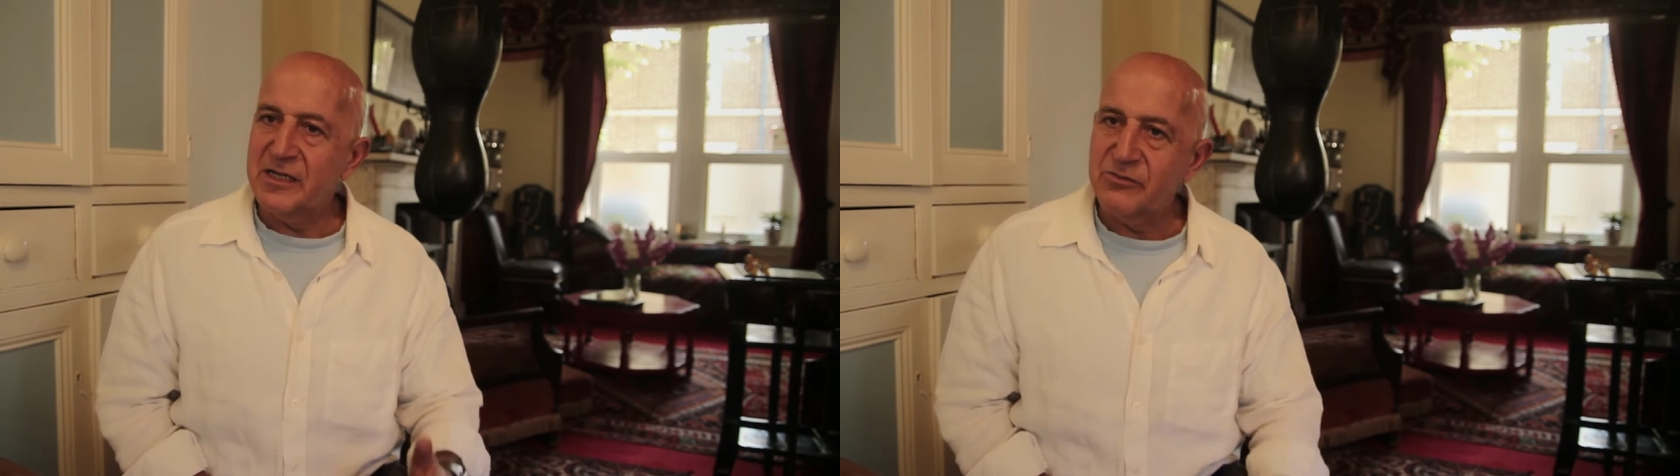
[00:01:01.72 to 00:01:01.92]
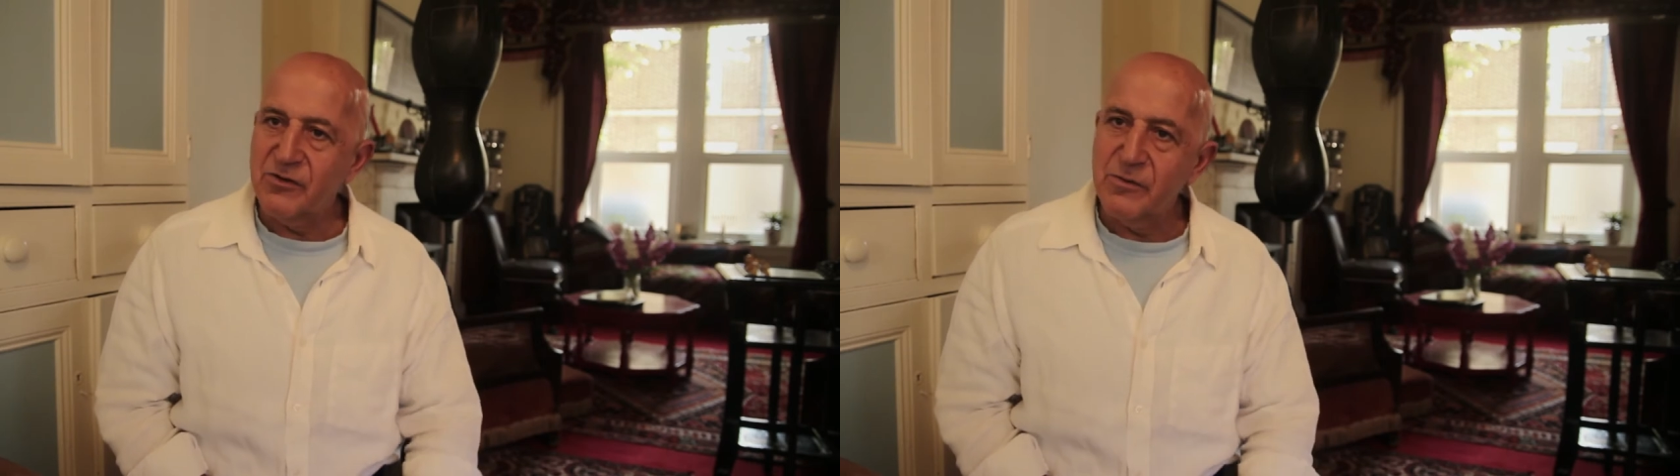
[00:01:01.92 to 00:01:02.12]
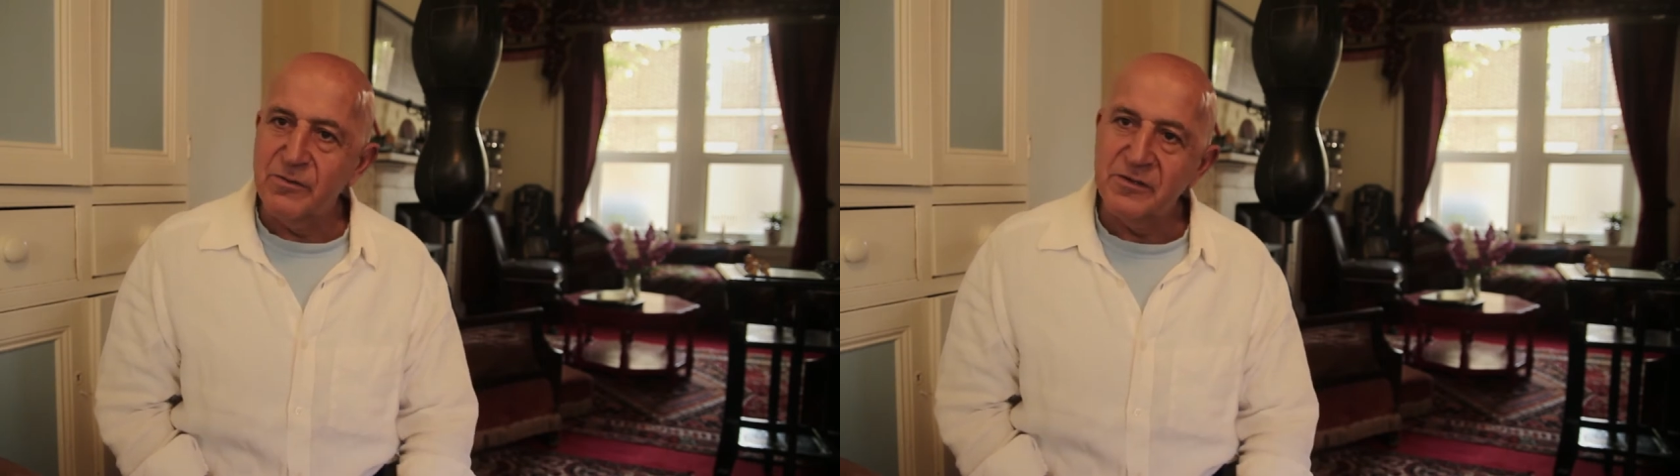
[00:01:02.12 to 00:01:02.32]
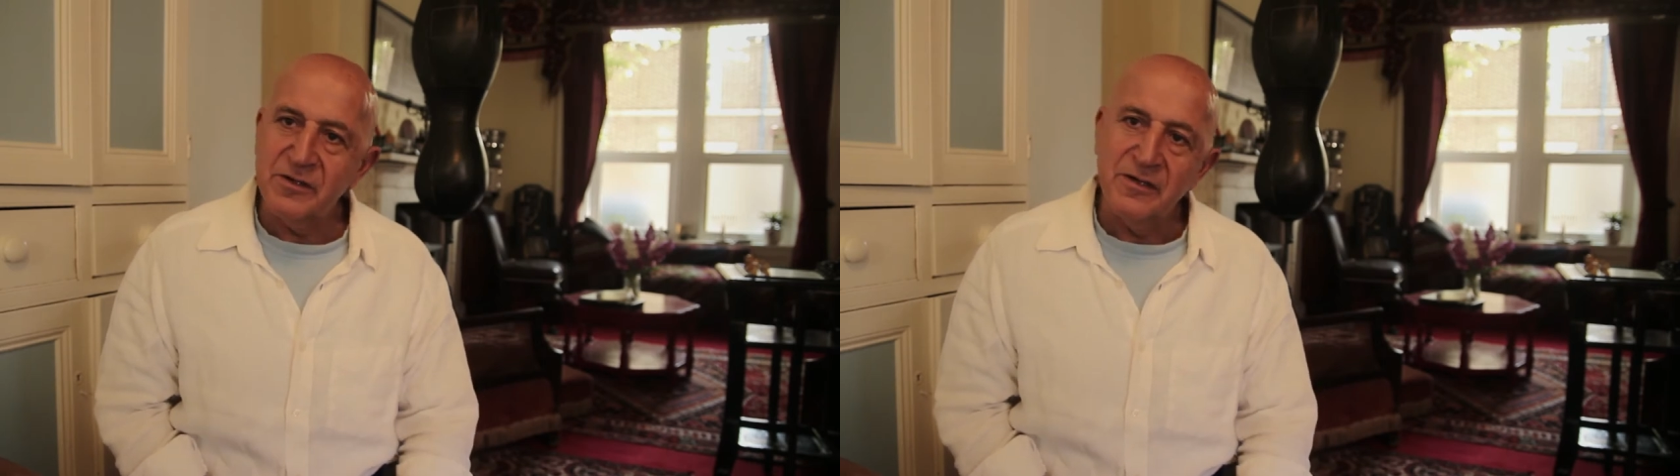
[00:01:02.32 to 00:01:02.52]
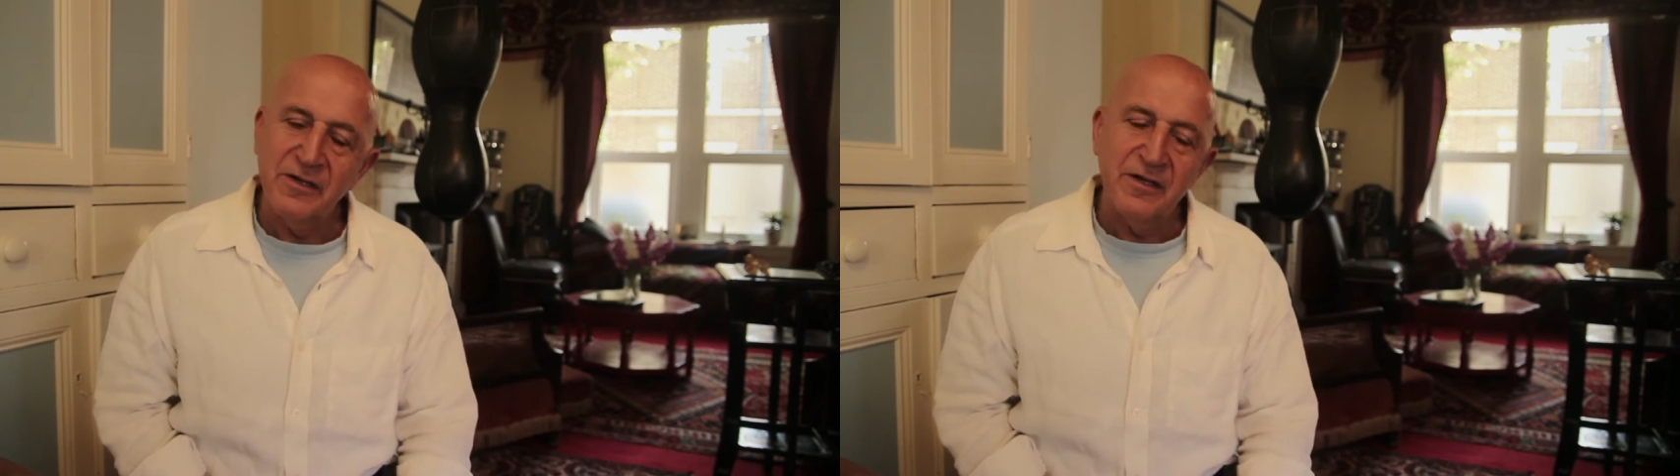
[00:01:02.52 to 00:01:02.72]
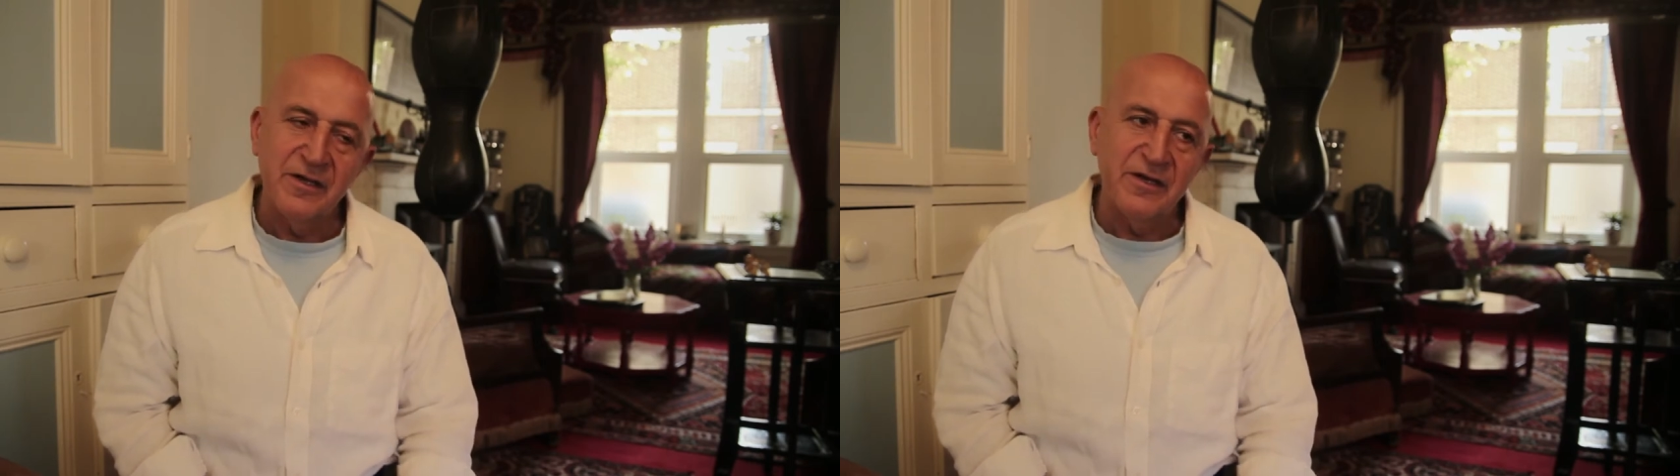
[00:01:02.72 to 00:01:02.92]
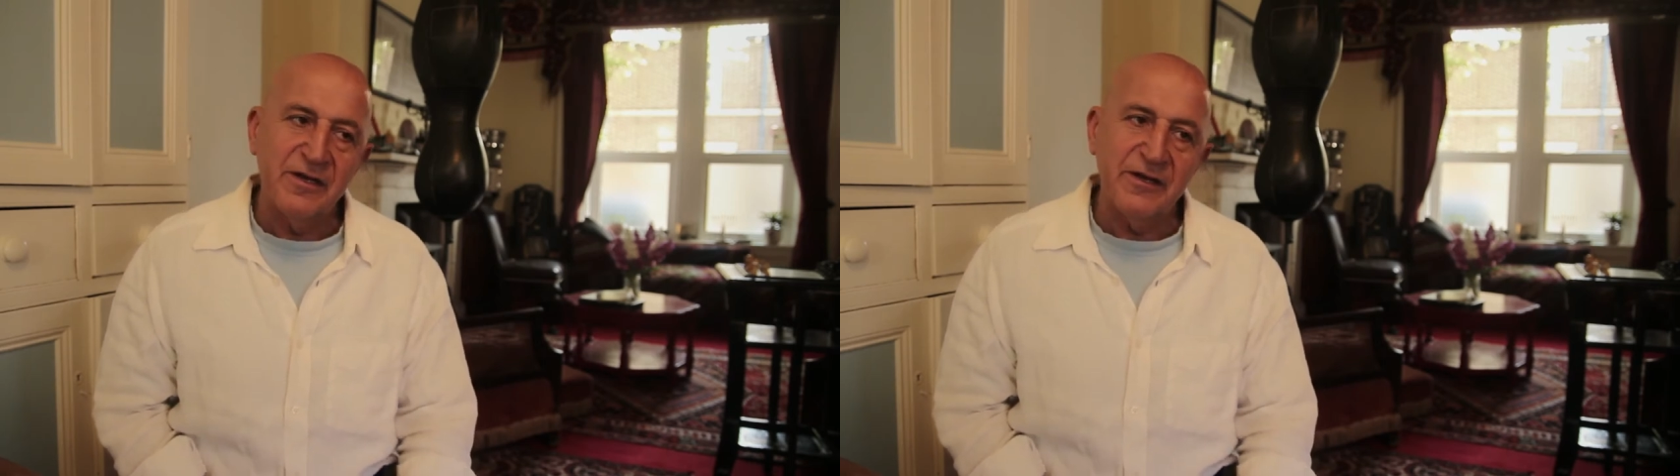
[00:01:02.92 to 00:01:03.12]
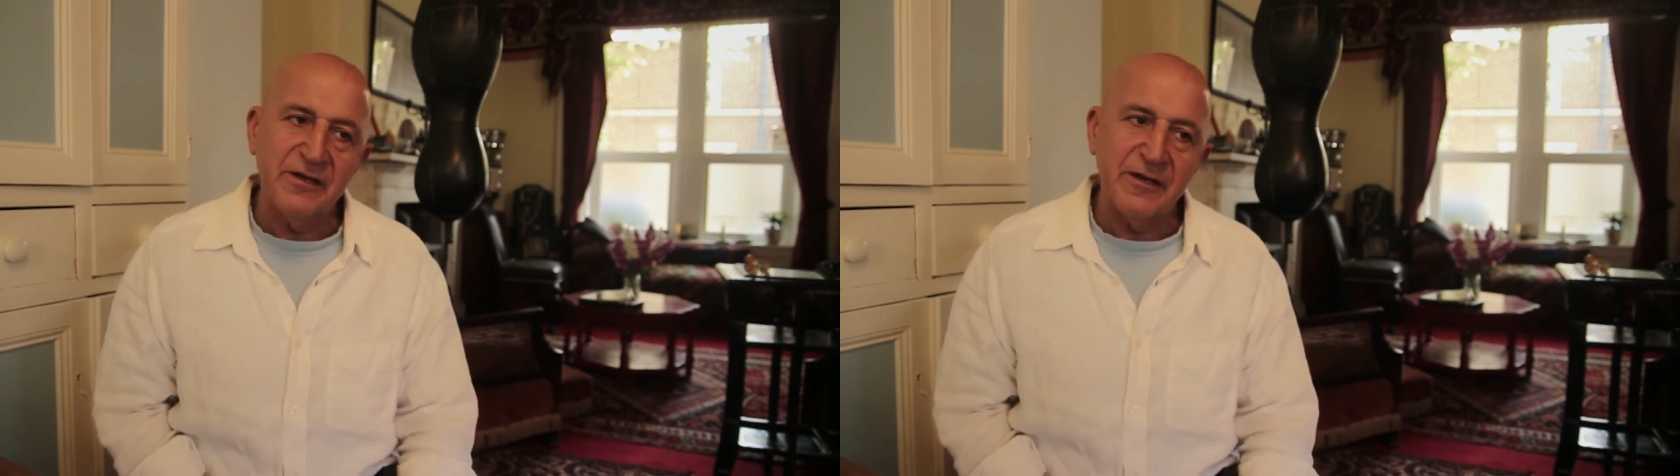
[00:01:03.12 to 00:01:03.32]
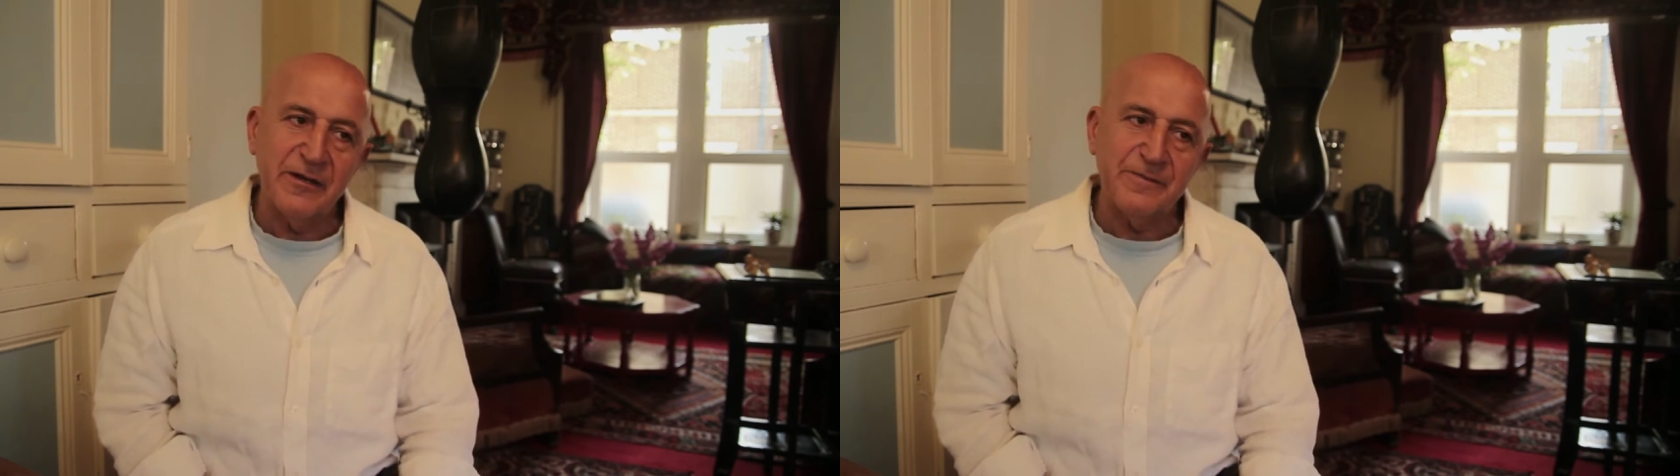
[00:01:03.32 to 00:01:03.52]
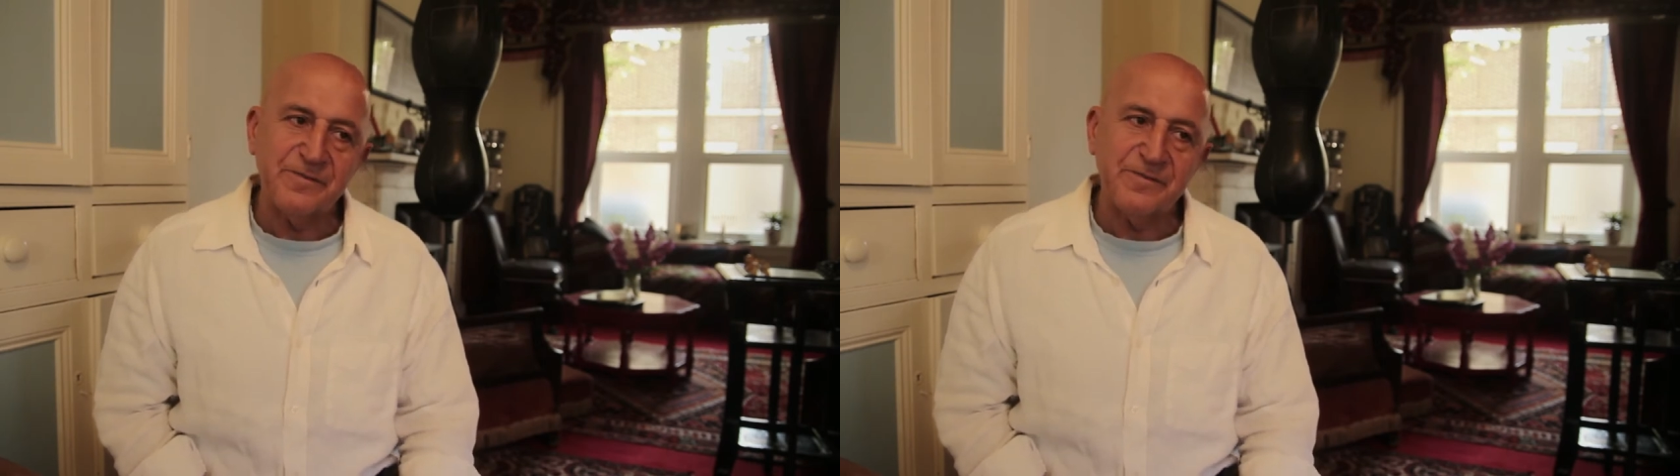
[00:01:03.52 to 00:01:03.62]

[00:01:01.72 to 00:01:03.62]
his robes, and